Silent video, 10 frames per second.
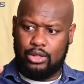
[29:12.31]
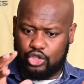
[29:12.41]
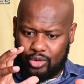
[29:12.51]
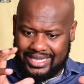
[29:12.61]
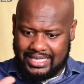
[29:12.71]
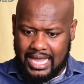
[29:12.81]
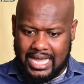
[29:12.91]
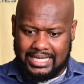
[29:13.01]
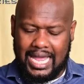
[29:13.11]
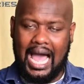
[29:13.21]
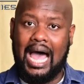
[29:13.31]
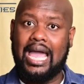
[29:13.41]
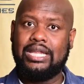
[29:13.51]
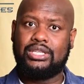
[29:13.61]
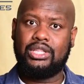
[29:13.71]
So he's
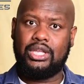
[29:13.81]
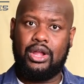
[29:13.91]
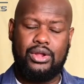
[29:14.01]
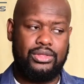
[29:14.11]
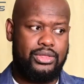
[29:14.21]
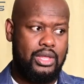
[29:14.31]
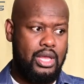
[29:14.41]
tied to the earth.